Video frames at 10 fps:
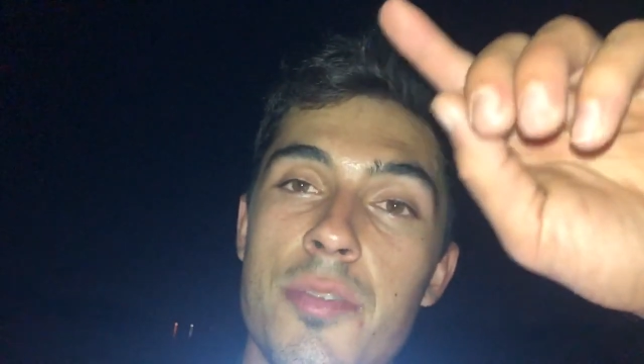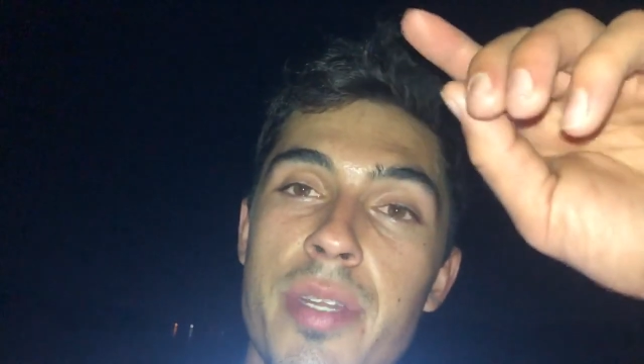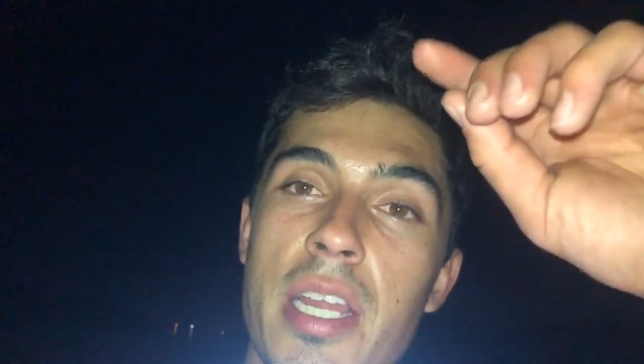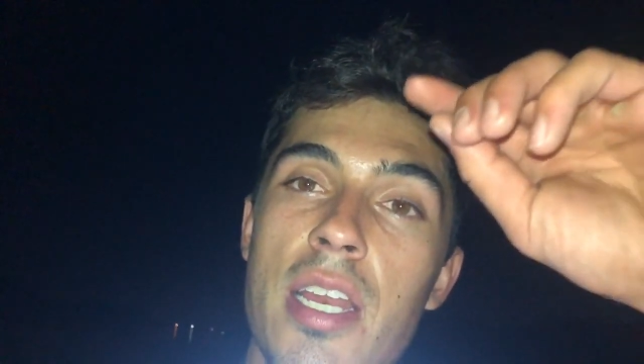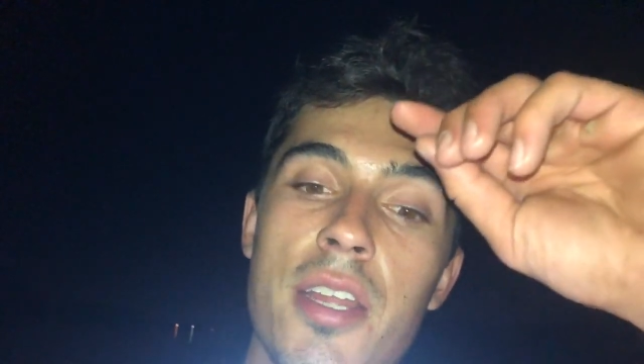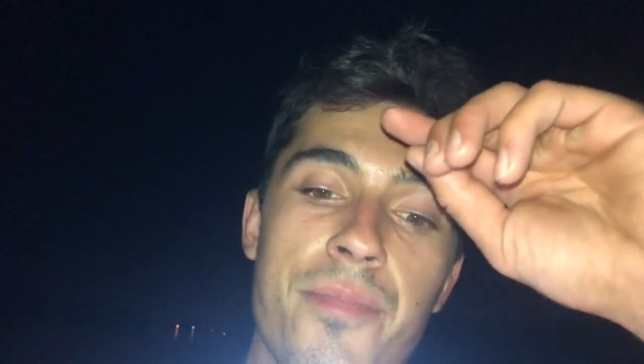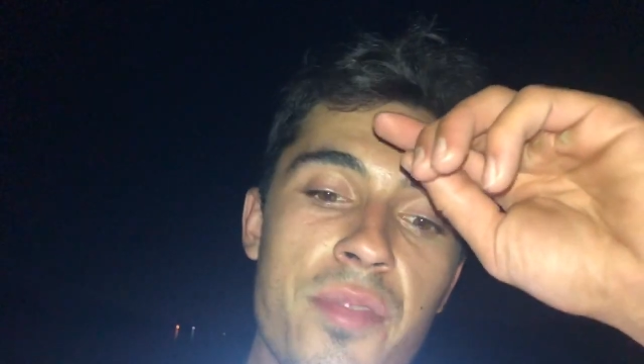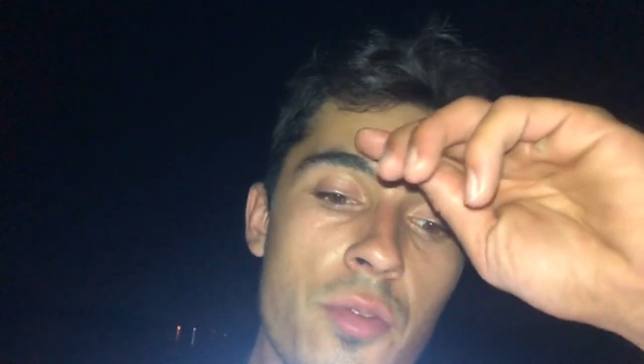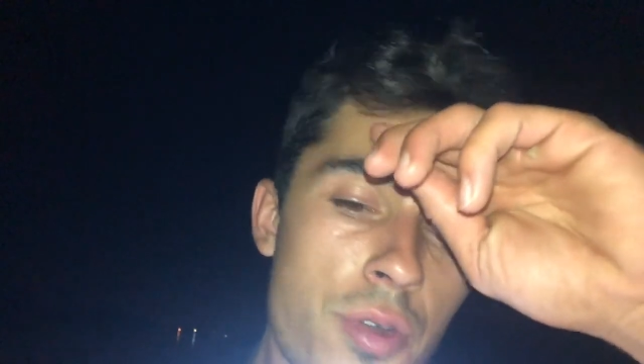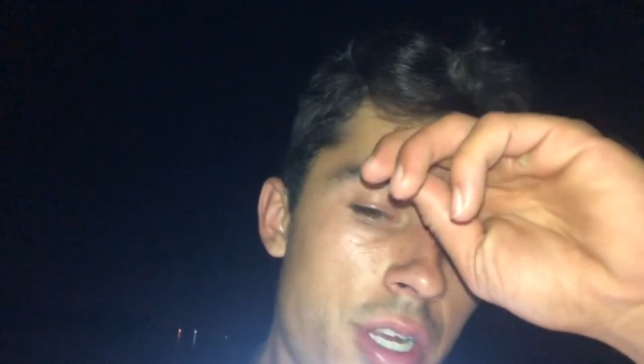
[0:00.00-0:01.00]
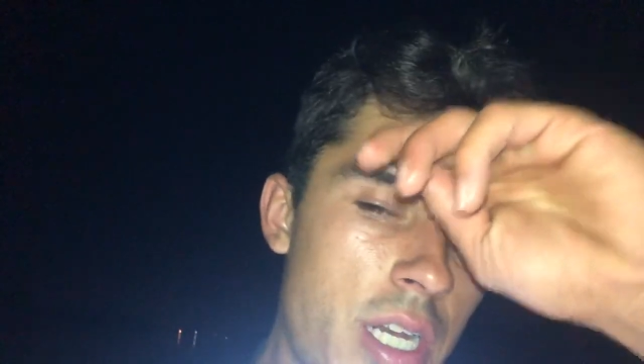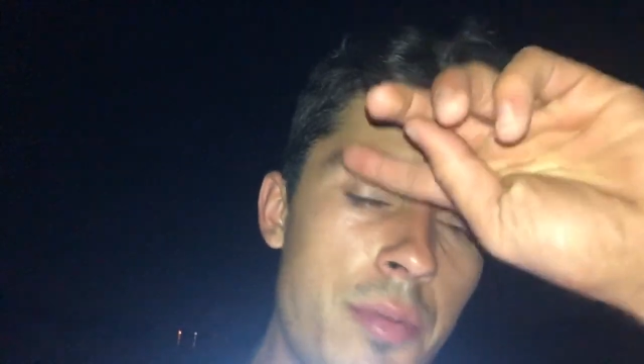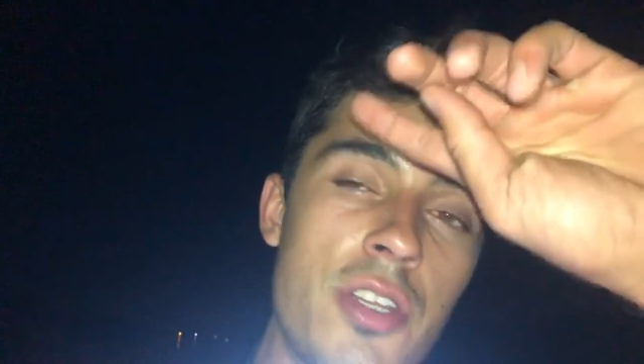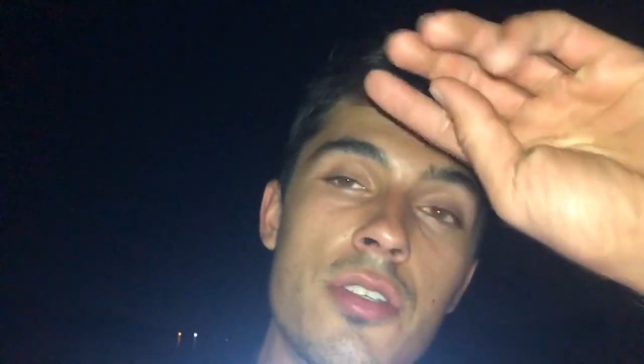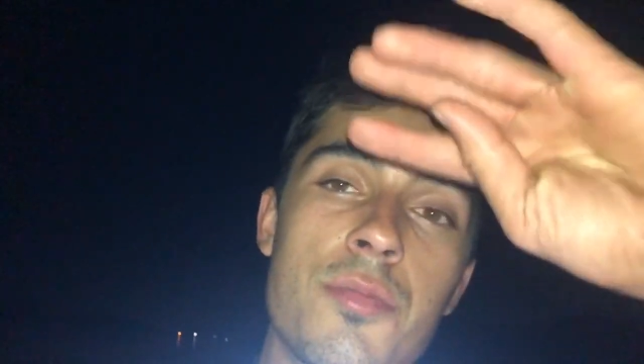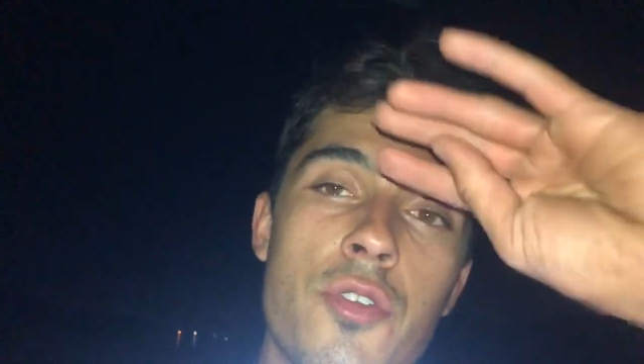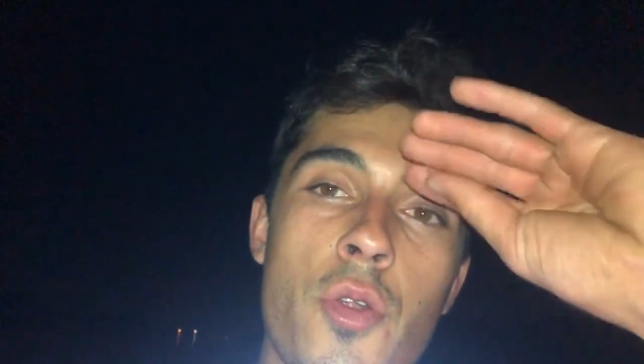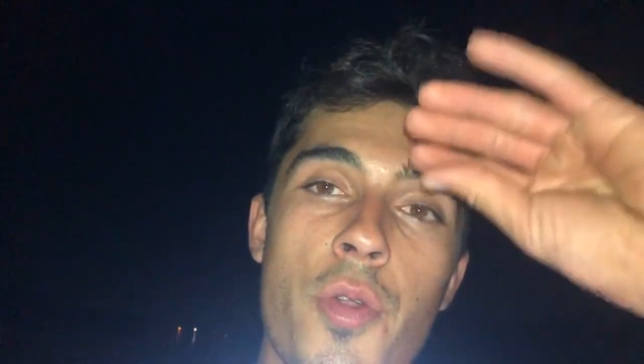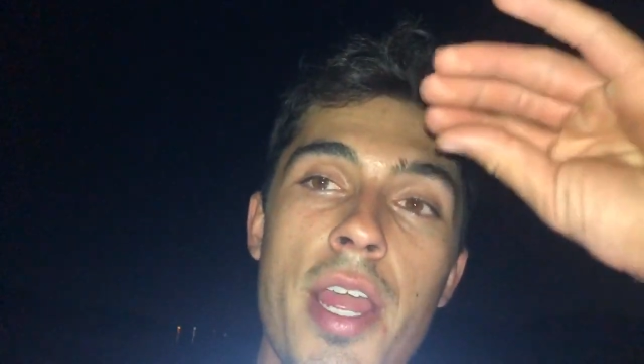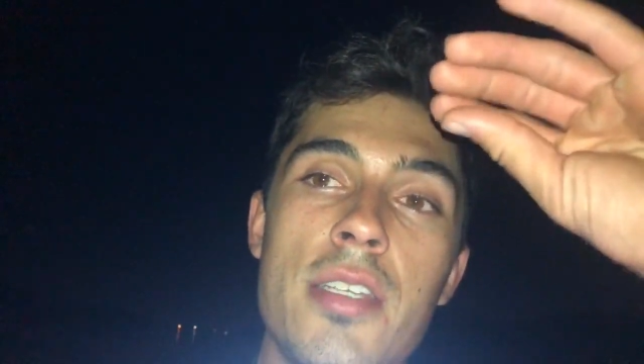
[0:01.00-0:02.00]
the beginning. We're going to do some
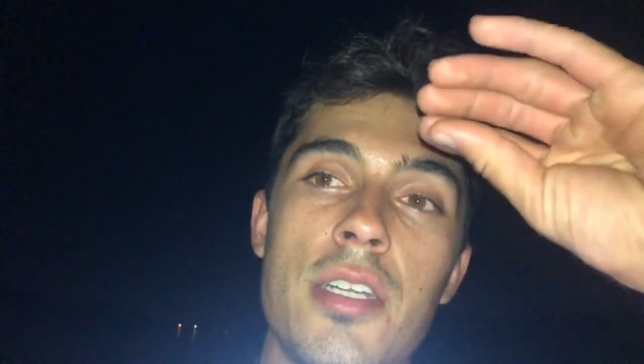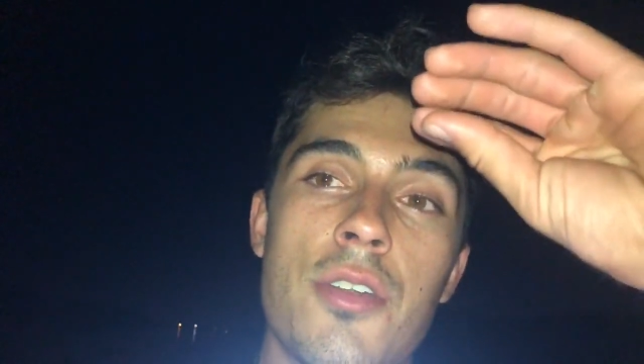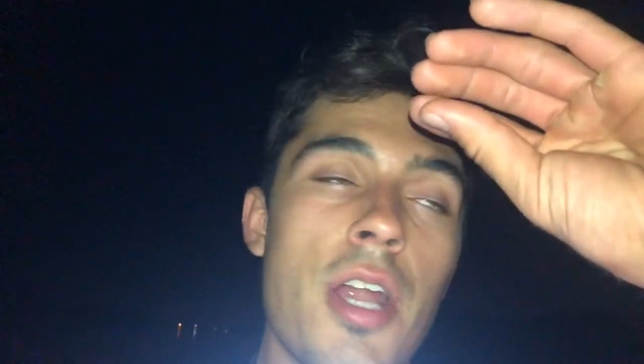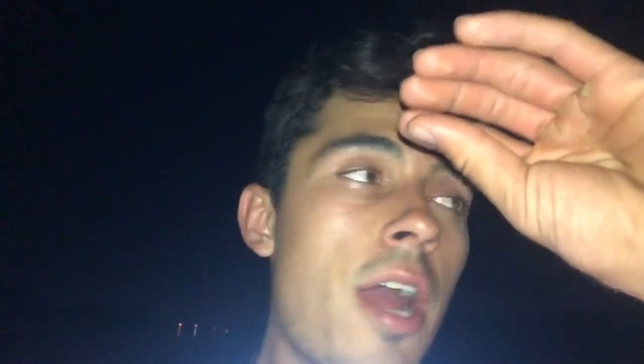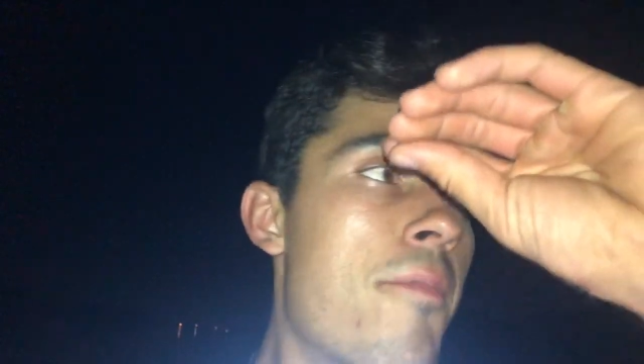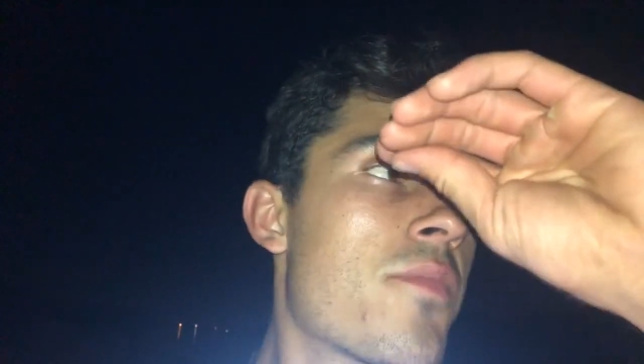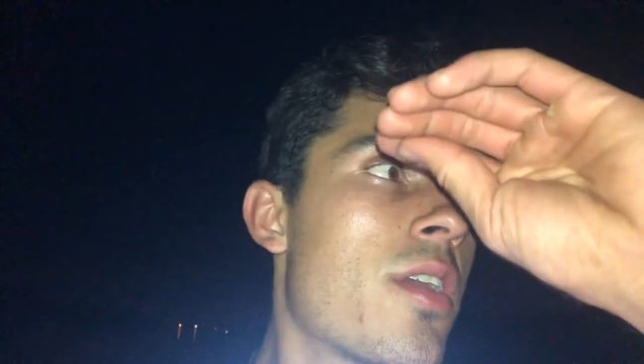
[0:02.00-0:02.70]
crazy crap.